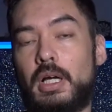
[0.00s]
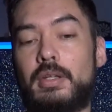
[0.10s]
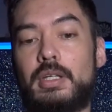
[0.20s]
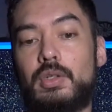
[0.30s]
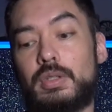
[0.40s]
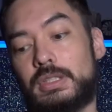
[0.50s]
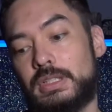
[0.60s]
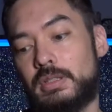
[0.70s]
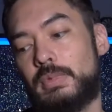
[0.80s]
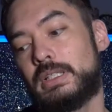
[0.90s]
And then you could
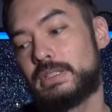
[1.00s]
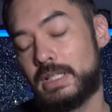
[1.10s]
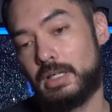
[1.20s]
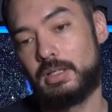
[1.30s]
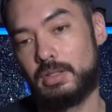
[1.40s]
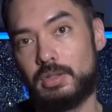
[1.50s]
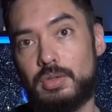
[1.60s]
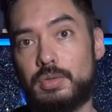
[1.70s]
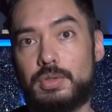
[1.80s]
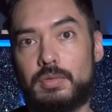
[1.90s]
see in my second
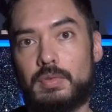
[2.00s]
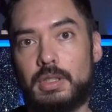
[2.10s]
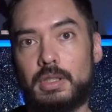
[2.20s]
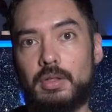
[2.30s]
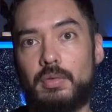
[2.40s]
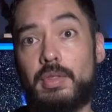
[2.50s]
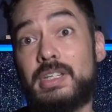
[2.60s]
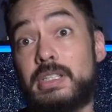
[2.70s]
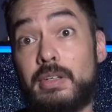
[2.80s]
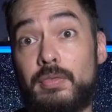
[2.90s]
YouTube video the
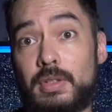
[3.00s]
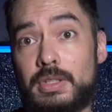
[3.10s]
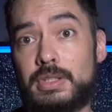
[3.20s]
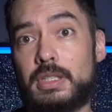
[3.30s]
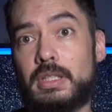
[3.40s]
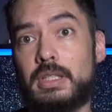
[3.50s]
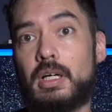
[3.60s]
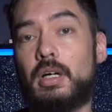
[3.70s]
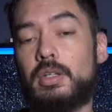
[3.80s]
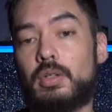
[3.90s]
difference in the
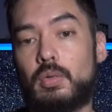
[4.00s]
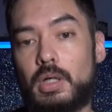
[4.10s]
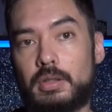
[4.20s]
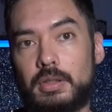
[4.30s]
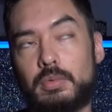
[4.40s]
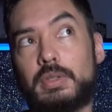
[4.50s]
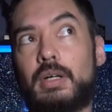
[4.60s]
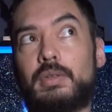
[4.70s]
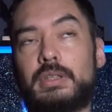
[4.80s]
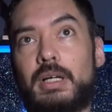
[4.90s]
audio quality. Well,
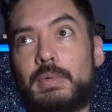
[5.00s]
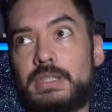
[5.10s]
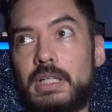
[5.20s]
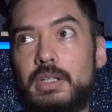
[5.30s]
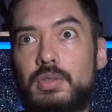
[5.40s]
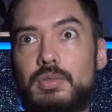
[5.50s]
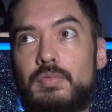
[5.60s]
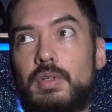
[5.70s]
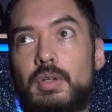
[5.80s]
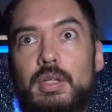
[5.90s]
not my second YouTube
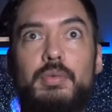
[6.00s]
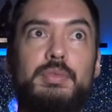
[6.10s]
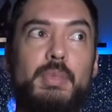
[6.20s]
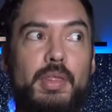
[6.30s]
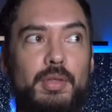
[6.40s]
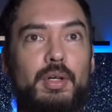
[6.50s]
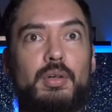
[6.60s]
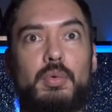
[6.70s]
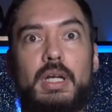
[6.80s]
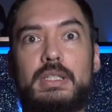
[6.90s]
video. I think it was my
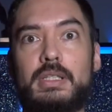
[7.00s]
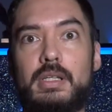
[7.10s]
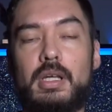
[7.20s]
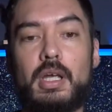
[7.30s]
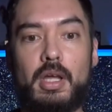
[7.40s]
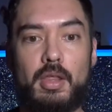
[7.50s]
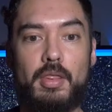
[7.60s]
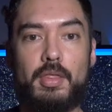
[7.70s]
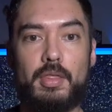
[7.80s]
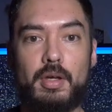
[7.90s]
third, where I did
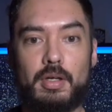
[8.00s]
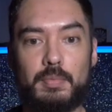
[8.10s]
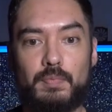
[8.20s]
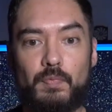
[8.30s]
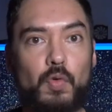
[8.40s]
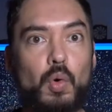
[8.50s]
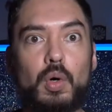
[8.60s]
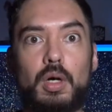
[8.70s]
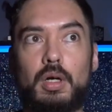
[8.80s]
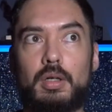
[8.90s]
the
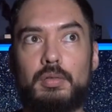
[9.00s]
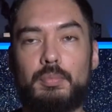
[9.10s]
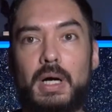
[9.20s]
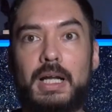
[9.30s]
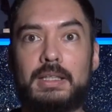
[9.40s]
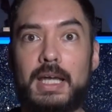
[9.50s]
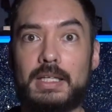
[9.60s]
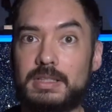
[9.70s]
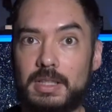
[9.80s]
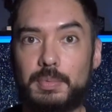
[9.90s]
4
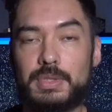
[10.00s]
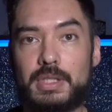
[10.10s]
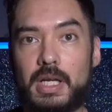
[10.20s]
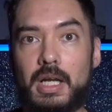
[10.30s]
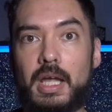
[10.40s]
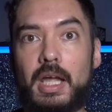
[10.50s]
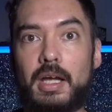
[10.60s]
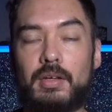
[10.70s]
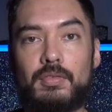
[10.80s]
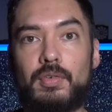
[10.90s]
podcast tips that I
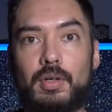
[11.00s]
had